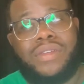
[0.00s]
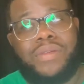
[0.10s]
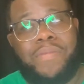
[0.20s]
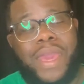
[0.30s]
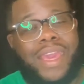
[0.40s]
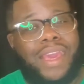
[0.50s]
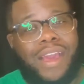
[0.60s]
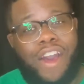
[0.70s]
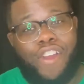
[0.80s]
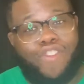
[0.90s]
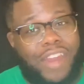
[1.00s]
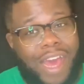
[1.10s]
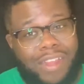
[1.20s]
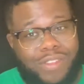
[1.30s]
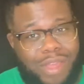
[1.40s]
making
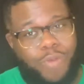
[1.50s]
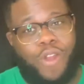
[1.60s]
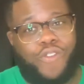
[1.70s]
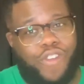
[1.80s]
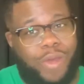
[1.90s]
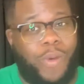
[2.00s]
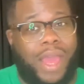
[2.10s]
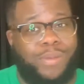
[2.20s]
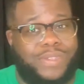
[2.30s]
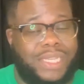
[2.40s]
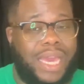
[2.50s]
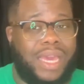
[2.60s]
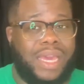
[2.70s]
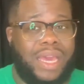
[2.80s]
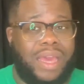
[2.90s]
$100 working for the YMCA,
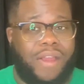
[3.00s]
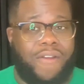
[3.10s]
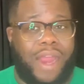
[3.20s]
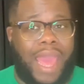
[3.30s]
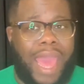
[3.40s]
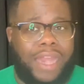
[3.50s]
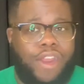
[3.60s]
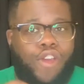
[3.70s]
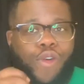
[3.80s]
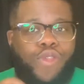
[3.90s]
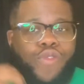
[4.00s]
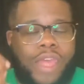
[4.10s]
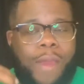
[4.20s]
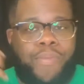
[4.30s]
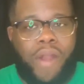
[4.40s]
right? I had to go through
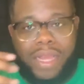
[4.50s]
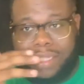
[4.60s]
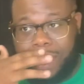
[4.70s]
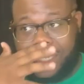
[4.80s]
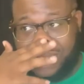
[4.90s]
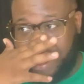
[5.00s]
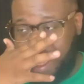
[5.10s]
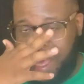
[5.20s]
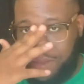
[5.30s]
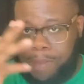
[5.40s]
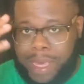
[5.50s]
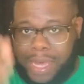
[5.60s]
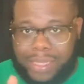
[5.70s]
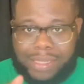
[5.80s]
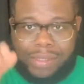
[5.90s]
that process
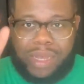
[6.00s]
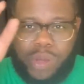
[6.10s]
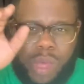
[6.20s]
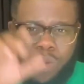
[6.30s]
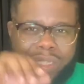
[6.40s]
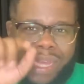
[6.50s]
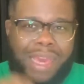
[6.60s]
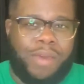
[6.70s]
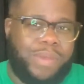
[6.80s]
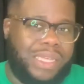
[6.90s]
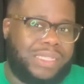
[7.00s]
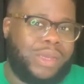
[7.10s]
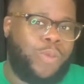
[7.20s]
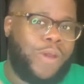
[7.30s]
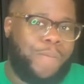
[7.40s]
because it was taking me
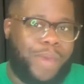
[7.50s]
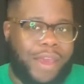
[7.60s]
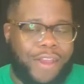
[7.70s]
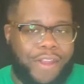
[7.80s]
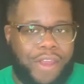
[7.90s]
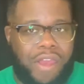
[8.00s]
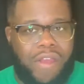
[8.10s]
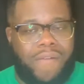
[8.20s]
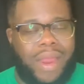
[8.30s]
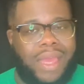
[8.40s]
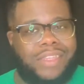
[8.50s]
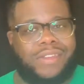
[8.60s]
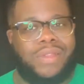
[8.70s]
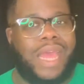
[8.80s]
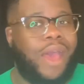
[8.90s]
somewhere bigger, right? And so
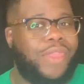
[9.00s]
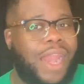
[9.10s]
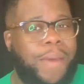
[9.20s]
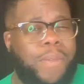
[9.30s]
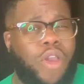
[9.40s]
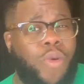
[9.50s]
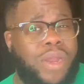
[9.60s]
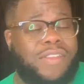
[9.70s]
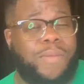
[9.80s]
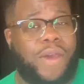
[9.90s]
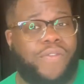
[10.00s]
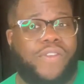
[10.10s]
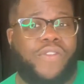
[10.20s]
now that I'm going into my 5th